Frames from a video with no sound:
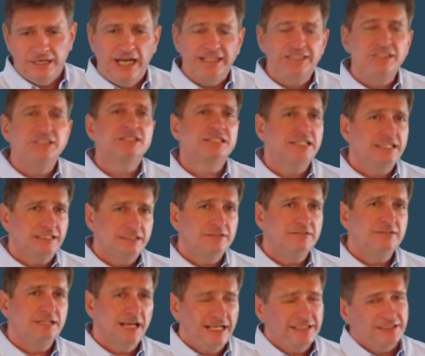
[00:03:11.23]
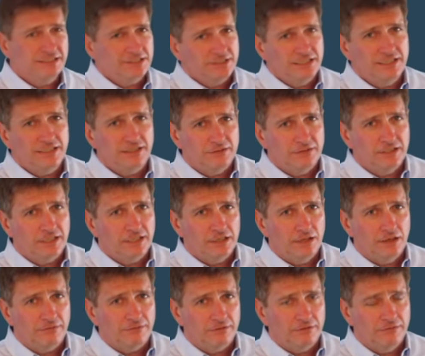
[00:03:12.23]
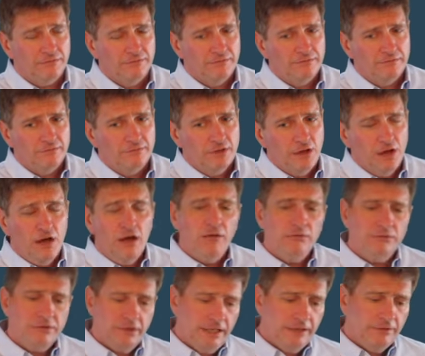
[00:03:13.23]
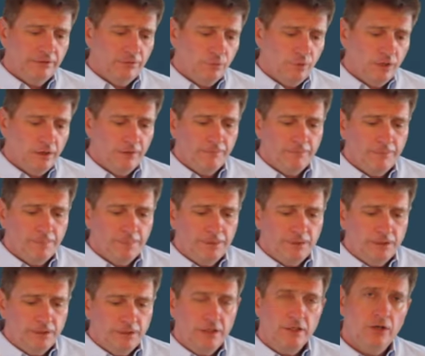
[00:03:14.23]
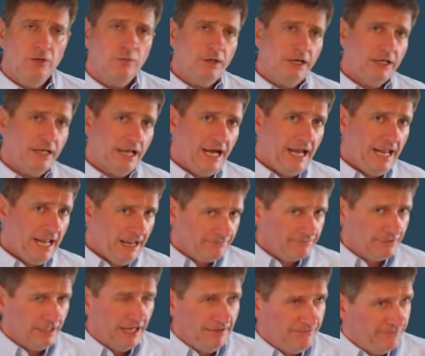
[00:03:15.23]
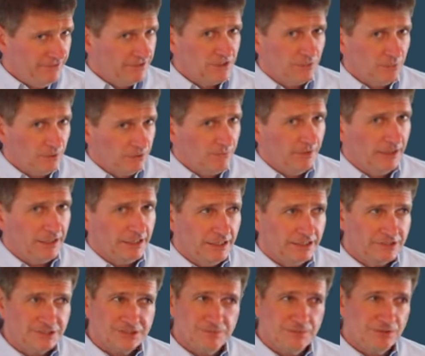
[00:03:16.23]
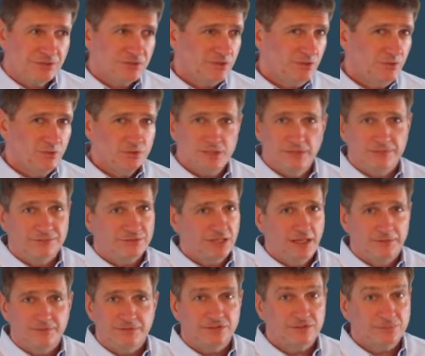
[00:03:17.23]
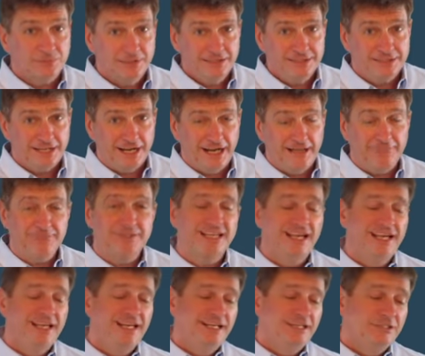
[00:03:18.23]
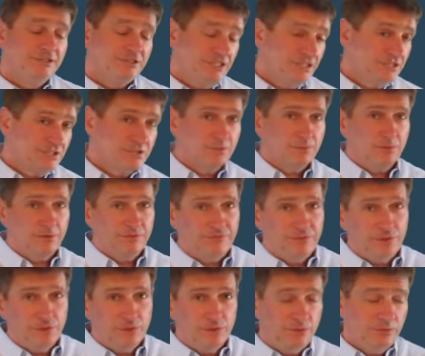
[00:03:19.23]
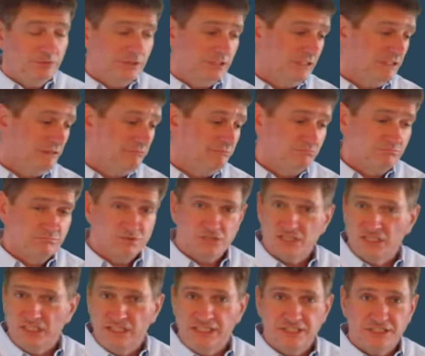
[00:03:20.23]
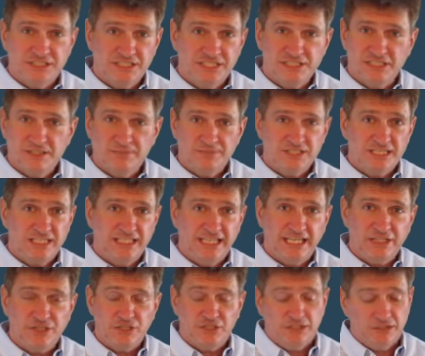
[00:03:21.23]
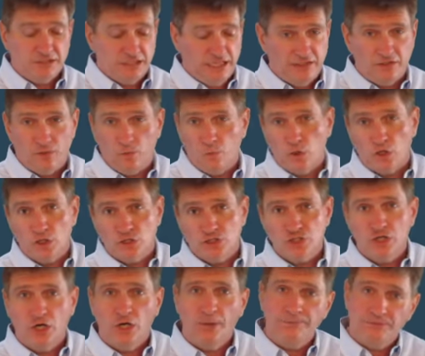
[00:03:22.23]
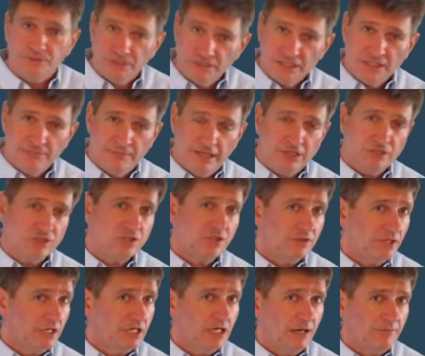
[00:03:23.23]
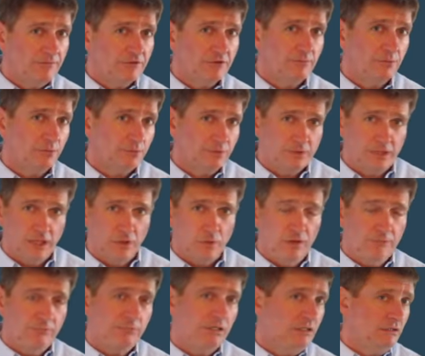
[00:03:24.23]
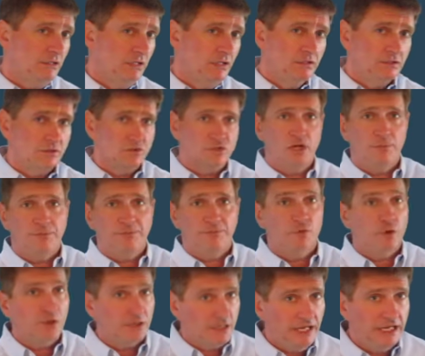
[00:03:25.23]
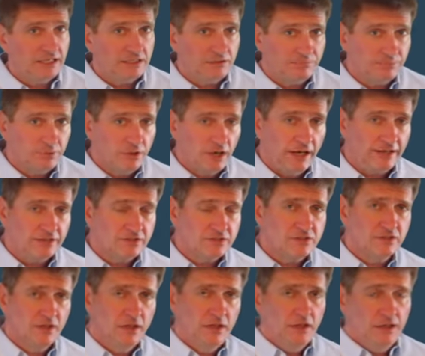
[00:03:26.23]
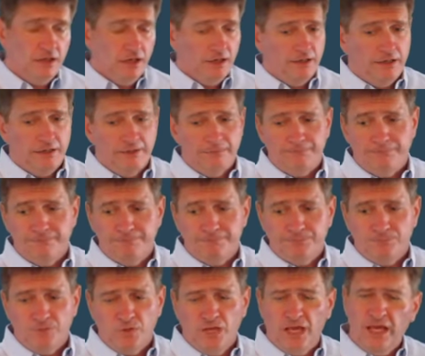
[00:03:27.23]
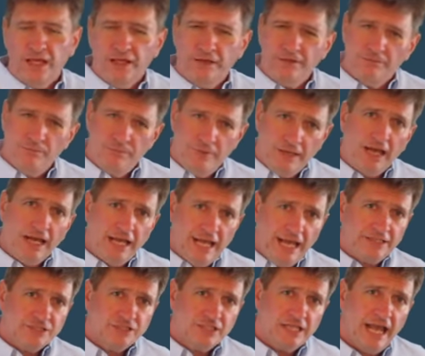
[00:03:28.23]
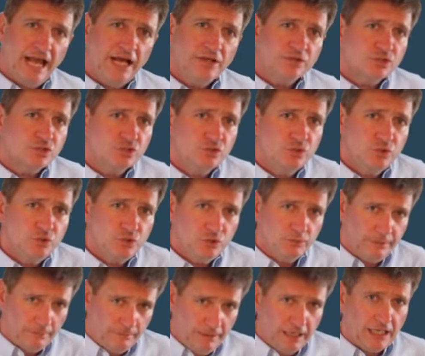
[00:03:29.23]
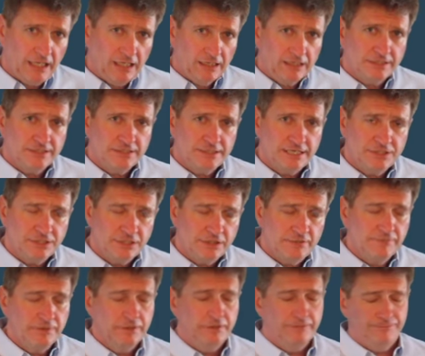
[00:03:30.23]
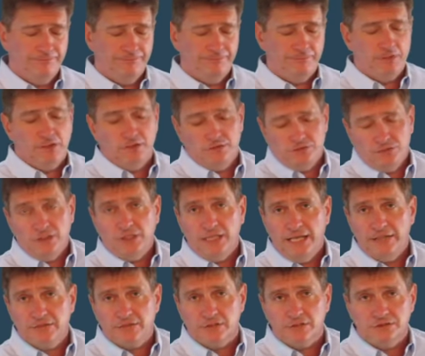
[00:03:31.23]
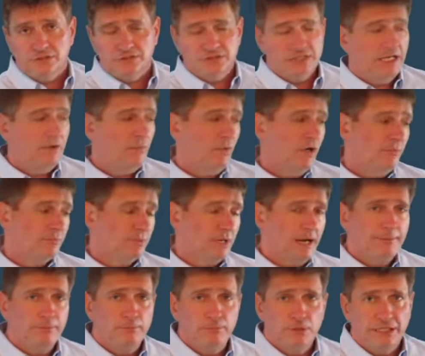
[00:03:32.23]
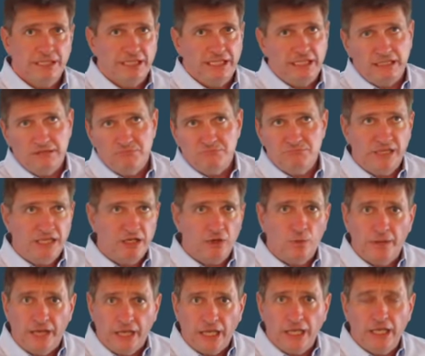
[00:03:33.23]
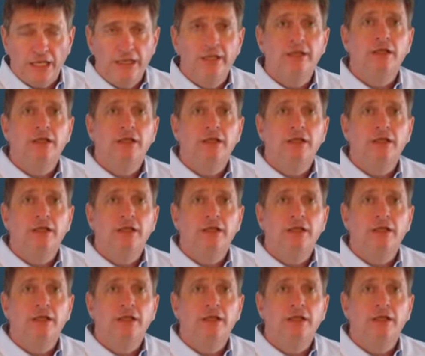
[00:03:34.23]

I just need to think it over. Okay, well, you know what? I visit with my customers 2, sometimes 3 times, just to review the system selection and the work scope, just to make sure they're comfortable with the equipment, the scope of work, and the price. May I ask how soon you'll be making a decision? And she'll answer. She'll say, well, probably in a week.